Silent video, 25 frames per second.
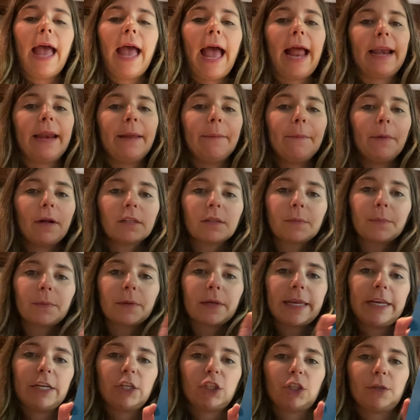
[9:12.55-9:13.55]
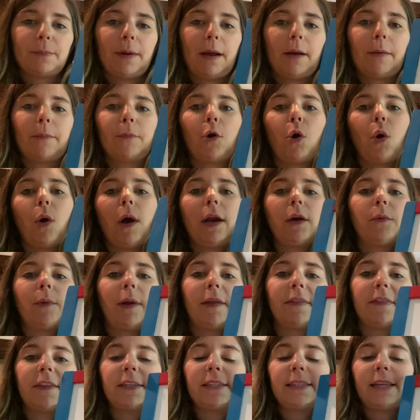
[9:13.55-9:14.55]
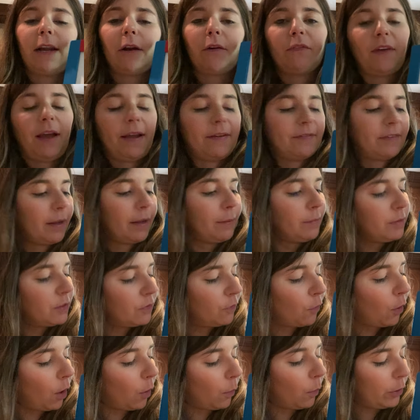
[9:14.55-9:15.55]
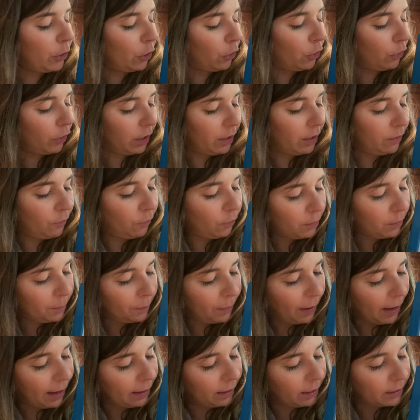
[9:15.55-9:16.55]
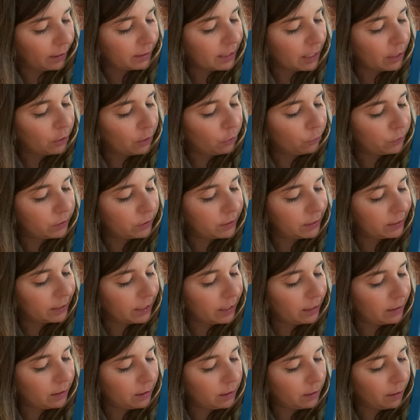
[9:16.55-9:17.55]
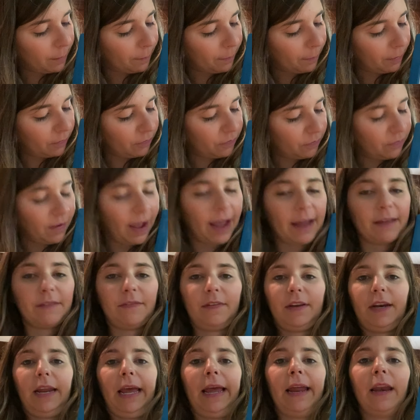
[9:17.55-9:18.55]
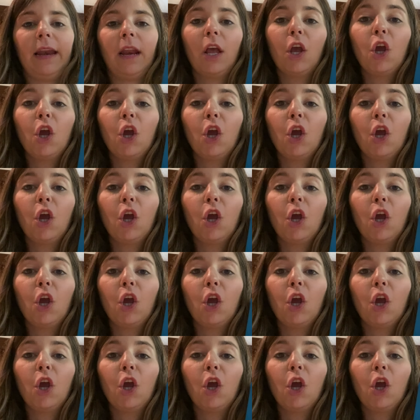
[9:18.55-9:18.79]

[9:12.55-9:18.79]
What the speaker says: Any multiplication problem, go ahead and write this down, 5 times 4. When you're looking for the product and you see the number 5 in it,